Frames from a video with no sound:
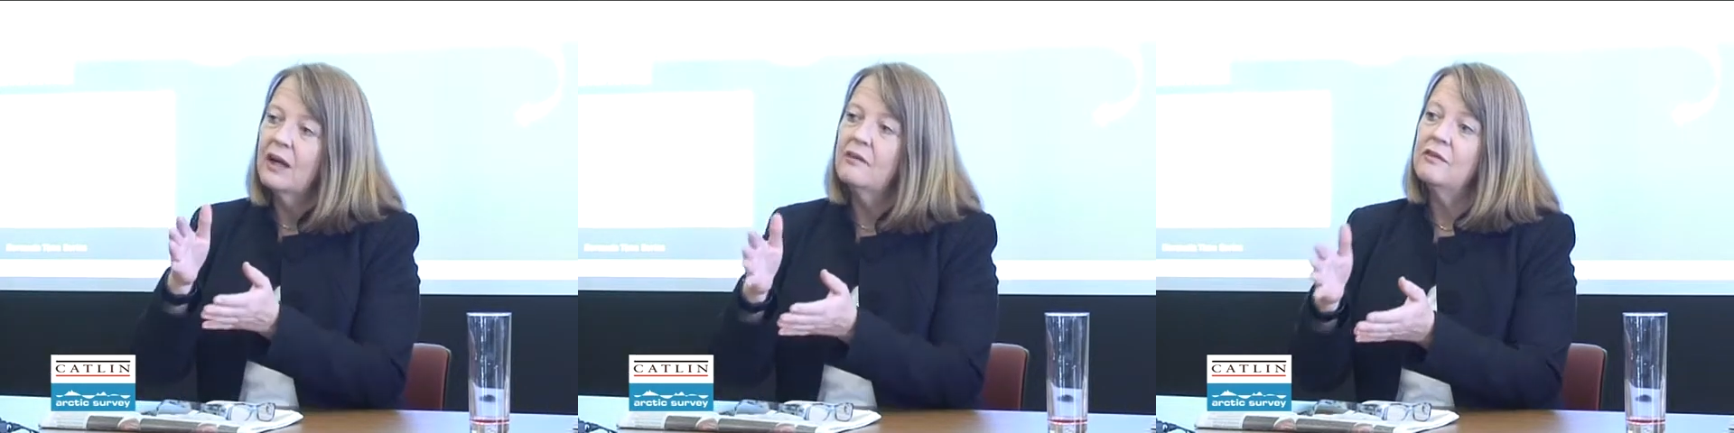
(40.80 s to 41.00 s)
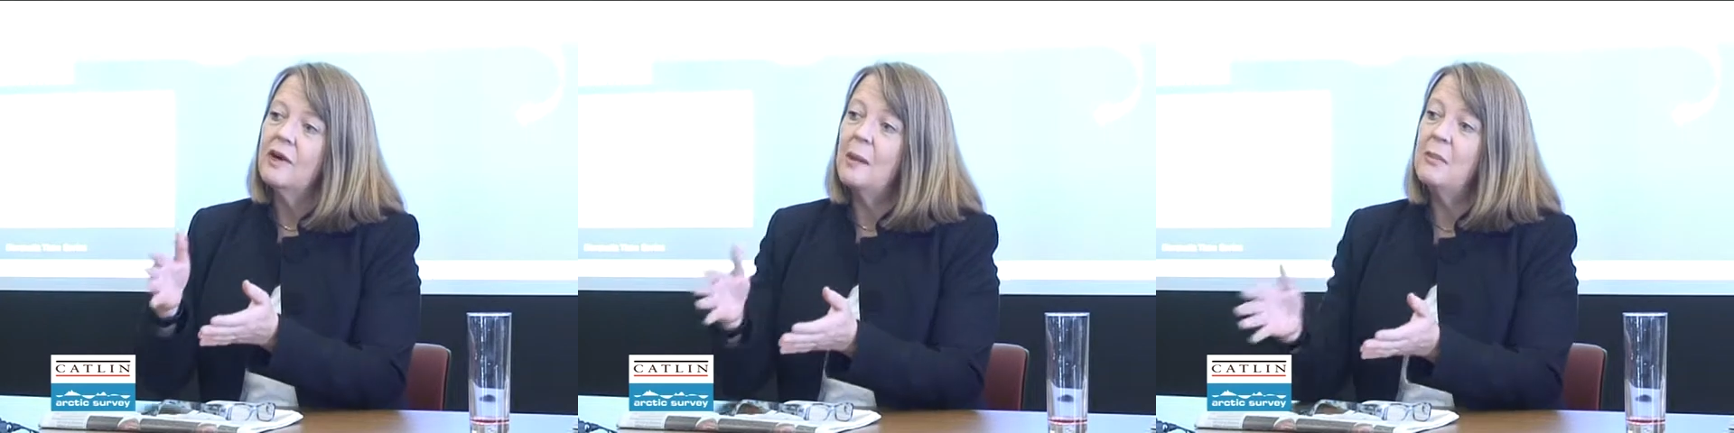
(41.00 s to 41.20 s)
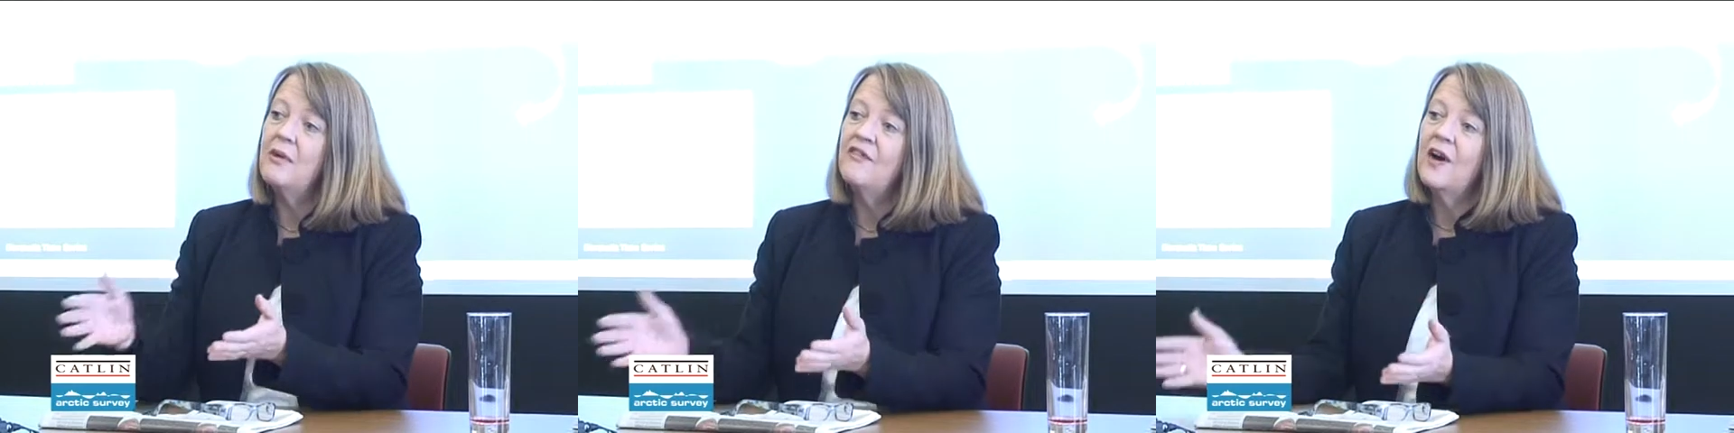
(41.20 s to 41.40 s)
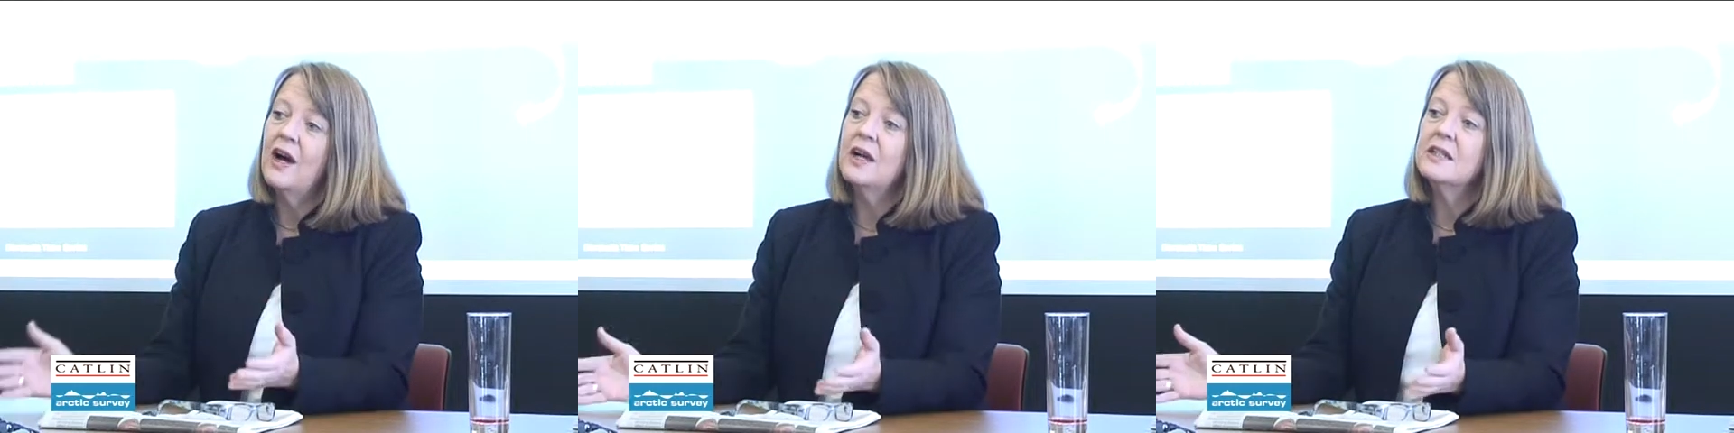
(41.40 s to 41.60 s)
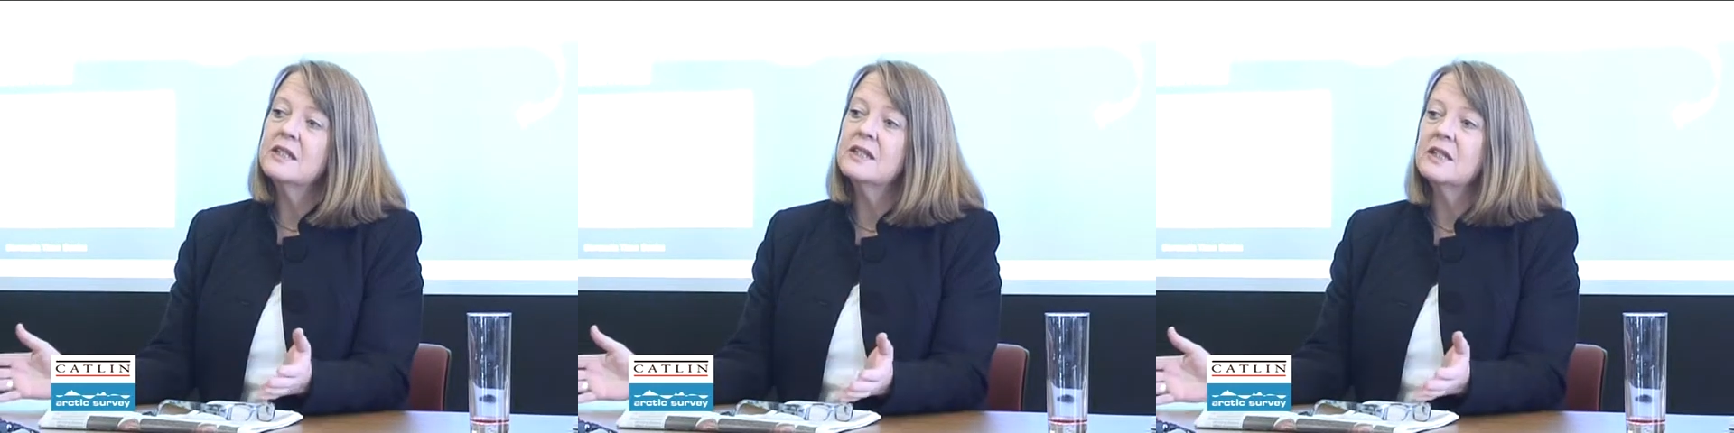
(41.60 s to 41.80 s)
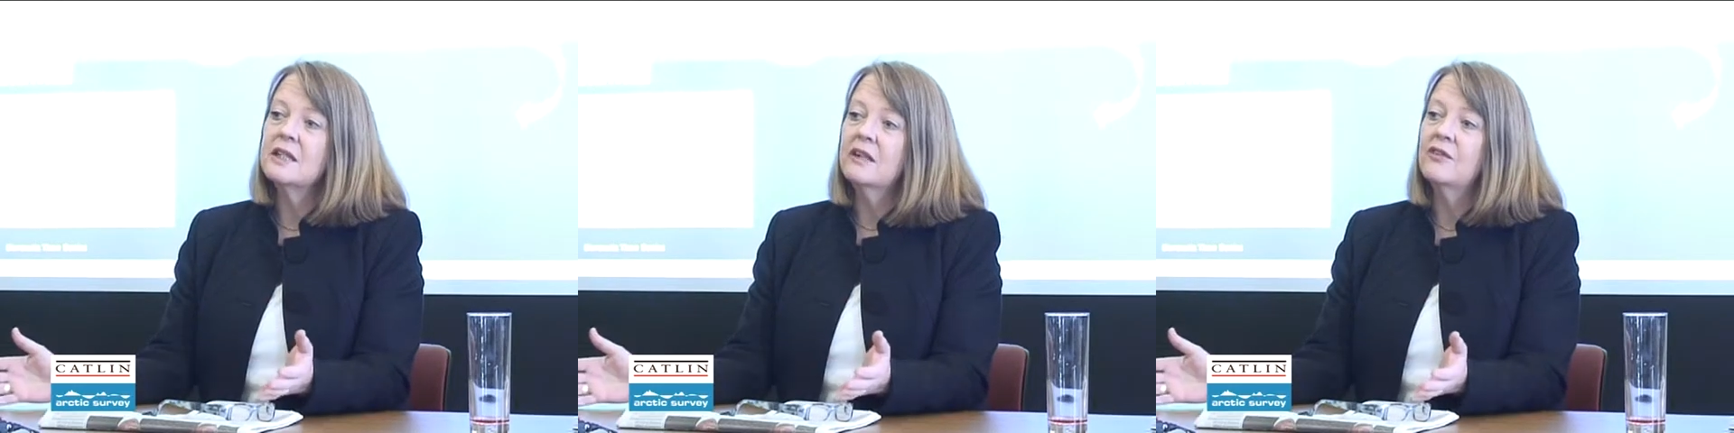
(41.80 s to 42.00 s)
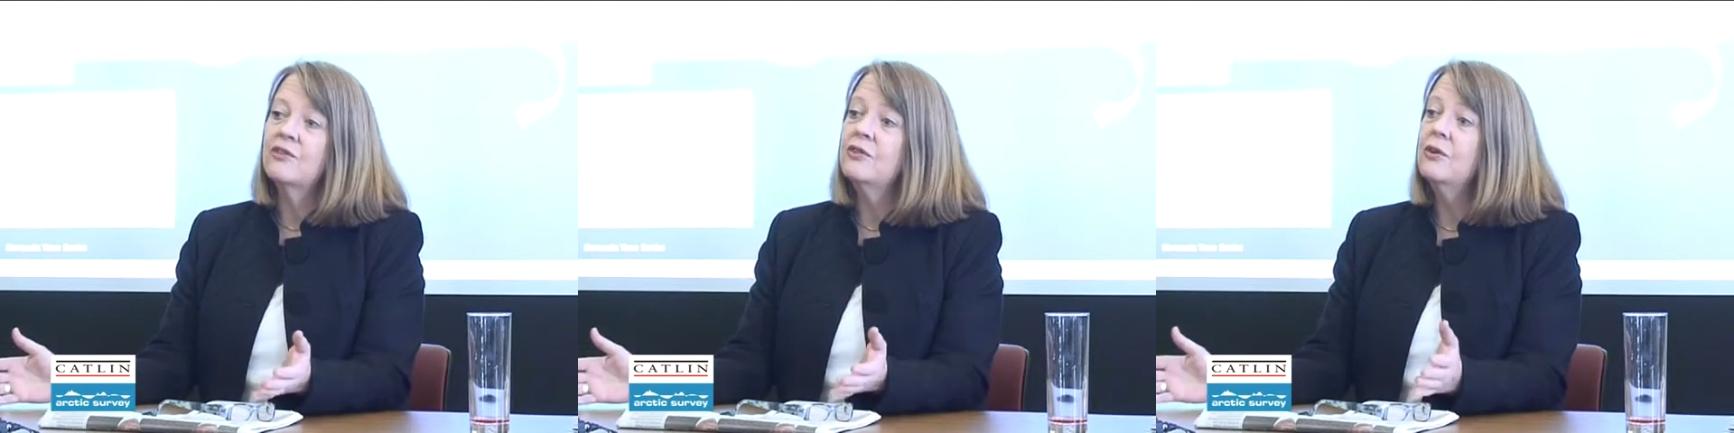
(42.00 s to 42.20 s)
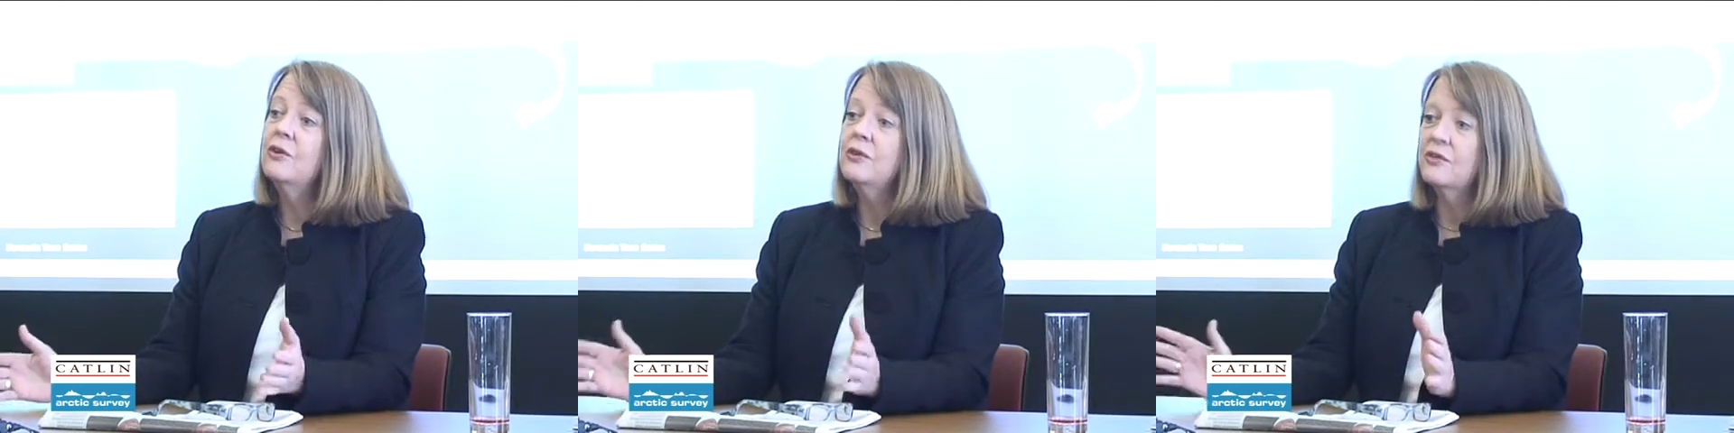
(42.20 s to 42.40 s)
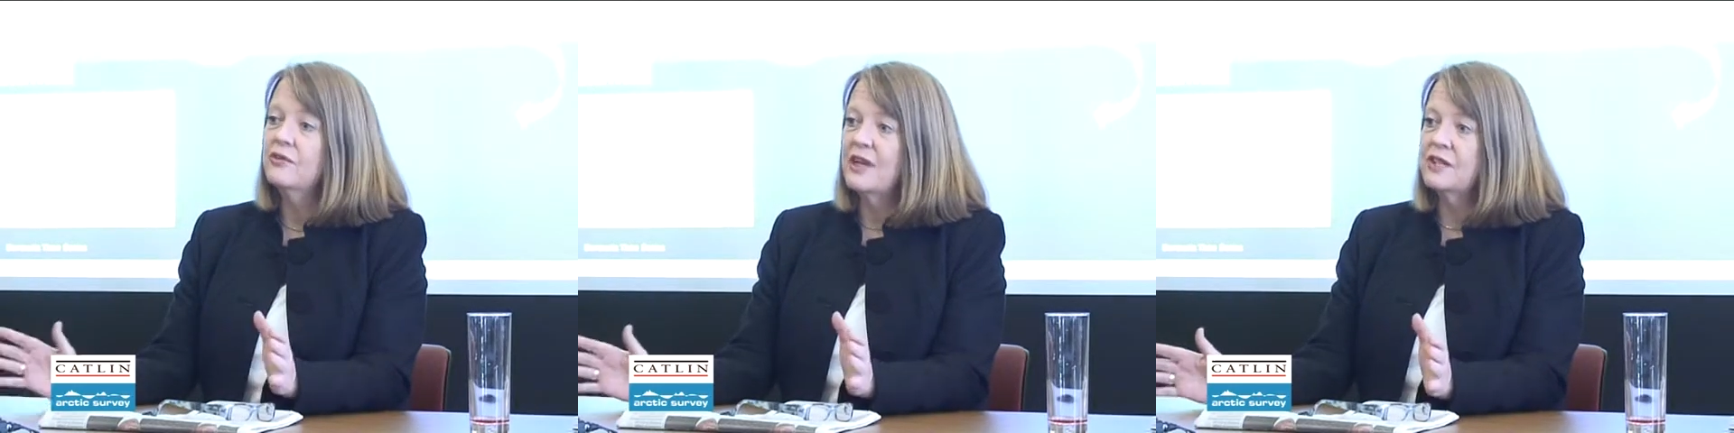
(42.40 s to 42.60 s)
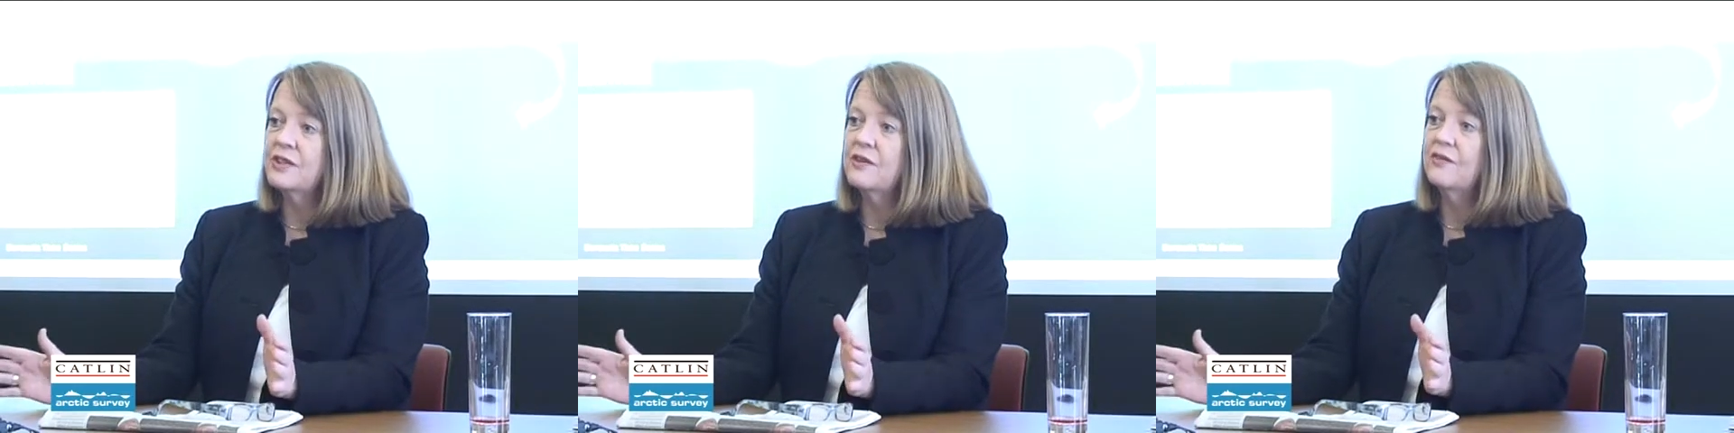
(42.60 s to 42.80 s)
ramifies through the
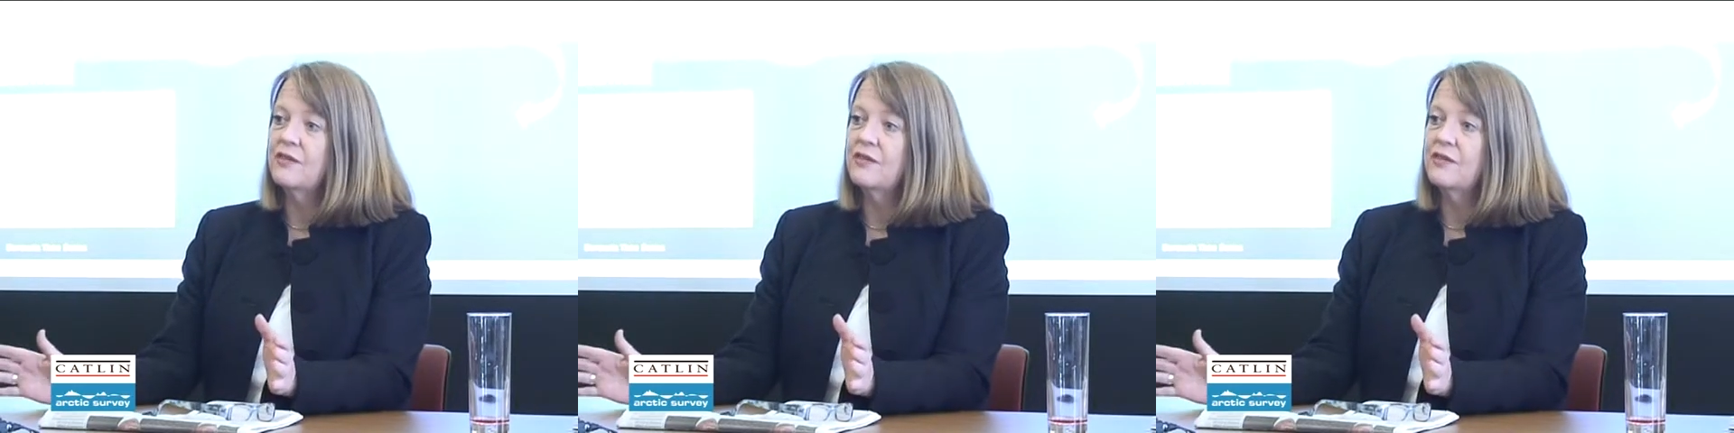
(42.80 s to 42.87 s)
rest